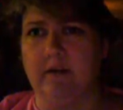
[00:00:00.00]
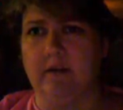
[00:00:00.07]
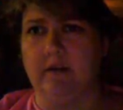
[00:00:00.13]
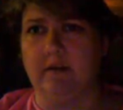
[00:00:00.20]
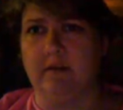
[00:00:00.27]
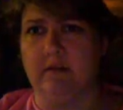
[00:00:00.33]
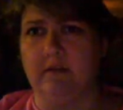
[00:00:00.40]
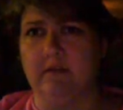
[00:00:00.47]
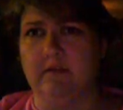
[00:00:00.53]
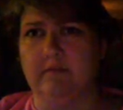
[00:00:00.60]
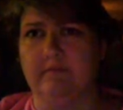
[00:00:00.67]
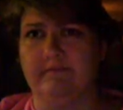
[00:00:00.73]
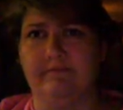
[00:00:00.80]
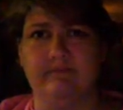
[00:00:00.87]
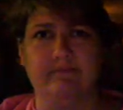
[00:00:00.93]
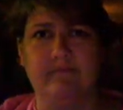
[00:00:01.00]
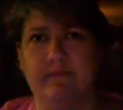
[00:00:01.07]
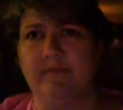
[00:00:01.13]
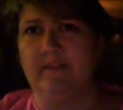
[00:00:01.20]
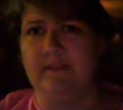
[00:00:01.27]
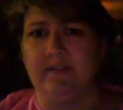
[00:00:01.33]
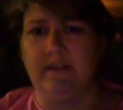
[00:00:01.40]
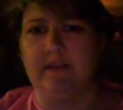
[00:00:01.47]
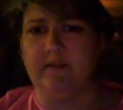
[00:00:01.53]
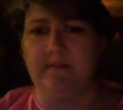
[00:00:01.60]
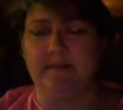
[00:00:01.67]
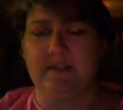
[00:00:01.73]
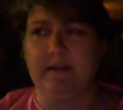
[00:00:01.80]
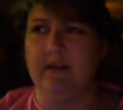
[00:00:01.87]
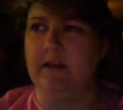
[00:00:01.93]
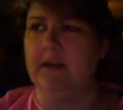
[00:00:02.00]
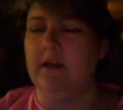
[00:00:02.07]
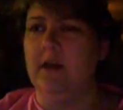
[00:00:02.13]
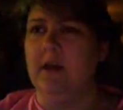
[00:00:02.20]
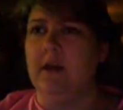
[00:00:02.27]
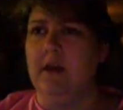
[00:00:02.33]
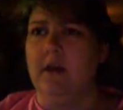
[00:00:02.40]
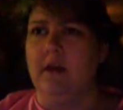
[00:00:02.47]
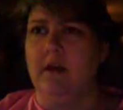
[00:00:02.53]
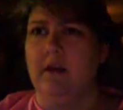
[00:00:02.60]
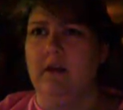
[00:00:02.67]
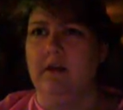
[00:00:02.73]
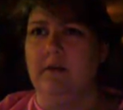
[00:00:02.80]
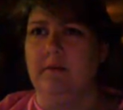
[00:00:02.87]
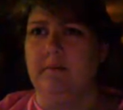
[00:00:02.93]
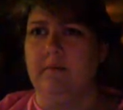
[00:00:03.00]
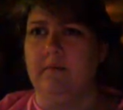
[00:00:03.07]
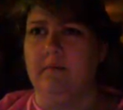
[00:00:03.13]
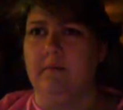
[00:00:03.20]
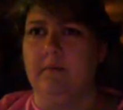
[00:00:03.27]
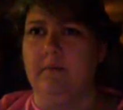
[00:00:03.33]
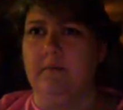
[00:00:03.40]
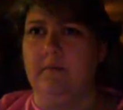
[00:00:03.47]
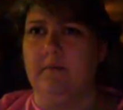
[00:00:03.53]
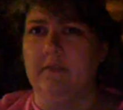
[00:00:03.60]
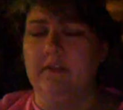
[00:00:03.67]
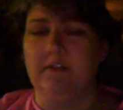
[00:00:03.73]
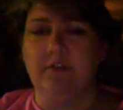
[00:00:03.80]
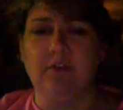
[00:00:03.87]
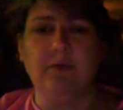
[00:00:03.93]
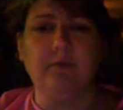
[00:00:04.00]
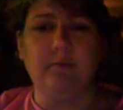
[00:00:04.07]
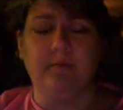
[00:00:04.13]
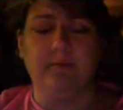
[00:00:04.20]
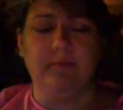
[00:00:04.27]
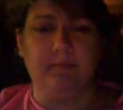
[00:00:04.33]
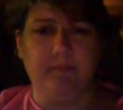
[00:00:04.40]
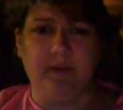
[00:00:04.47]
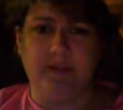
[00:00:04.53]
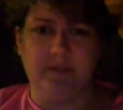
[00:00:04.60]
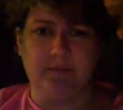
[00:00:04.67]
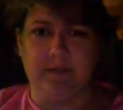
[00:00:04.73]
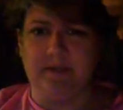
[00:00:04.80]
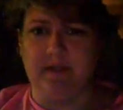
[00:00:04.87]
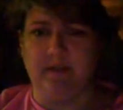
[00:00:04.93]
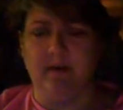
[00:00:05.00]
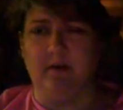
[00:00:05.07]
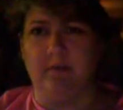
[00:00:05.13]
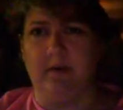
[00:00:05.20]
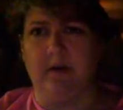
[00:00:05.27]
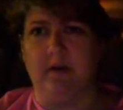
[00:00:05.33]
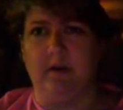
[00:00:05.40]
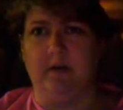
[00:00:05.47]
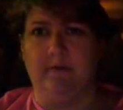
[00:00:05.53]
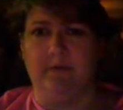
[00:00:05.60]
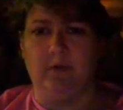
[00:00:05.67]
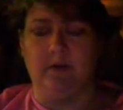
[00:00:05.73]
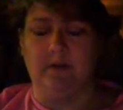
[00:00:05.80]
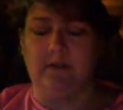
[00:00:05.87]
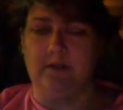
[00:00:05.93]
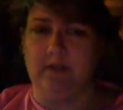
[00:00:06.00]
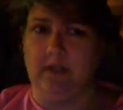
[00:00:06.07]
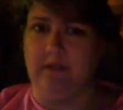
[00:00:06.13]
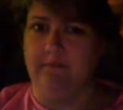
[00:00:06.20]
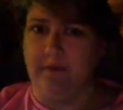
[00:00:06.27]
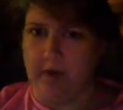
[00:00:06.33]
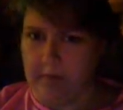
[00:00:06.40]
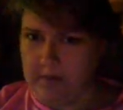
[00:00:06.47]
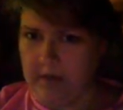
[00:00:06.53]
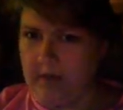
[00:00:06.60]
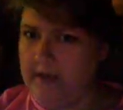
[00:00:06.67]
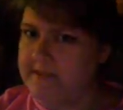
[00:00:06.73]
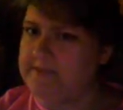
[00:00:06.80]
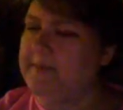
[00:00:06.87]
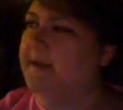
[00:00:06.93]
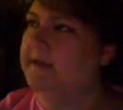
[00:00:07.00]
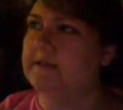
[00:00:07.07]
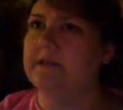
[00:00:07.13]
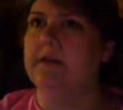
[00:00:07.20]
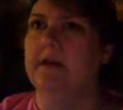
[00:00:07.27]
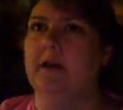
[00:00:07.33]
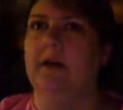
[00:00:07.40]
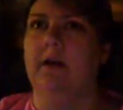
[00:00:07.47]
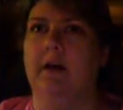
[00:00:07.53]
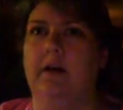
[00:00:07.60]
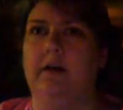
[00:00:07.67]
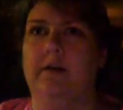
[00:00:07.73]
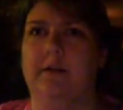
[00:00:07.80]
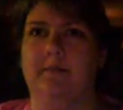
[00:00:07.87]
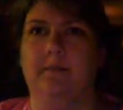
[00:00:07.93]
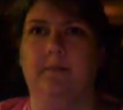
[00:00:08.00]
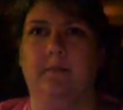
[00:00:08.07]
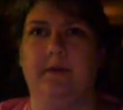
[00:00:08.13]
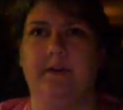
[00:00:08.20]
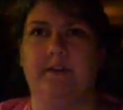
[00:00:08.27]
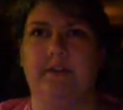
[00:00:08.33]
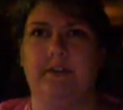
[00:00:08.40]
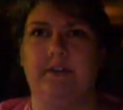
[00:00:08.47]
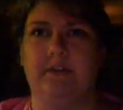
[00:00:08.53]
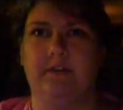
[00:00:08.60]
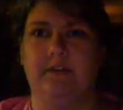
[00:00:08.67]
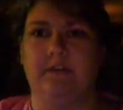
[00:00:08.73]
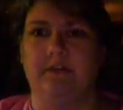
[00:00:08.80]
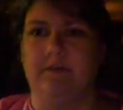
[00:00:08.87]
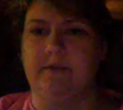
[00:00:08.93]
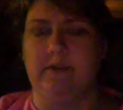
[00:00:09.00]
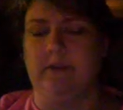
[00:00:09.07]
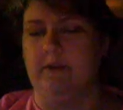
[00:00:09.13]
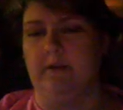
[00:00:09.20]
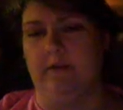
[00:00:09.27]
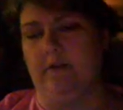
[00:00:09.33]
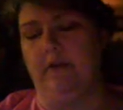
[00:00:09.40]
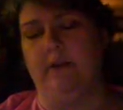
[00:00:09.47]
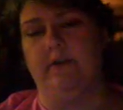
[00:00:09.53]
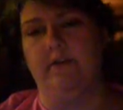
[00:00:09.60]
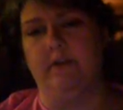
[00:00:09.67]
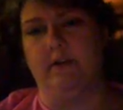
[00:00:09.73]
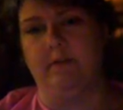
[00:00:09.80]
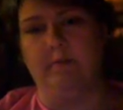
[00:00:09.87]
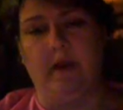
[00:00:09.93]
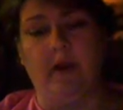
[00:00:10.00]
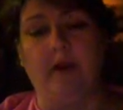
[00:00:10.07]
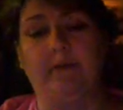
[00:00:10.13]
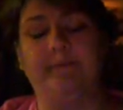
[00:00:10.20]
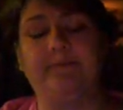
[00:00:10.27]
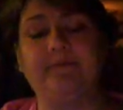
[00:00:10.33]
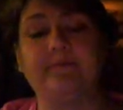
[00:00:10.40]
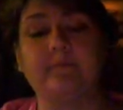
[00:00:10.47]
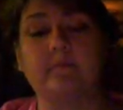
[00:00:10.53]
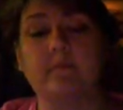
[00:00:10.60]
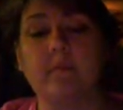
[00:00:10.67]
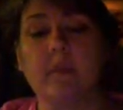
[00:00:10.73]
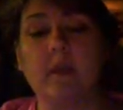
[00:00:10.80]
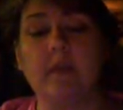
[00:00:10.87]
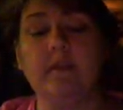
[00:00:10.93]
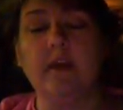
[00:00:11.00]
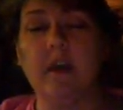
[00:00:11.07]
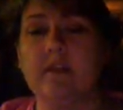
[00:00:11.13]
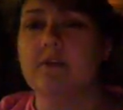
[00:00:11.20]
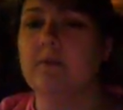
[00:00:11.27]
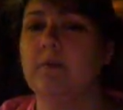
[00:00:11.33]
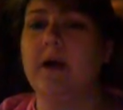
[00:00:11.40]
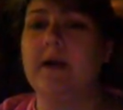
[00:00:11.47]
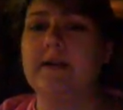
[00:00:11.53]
uh, themes in it. Um, the two biggest ones I thought were, of course, the environmental aspect, which is always near and dear to my heart.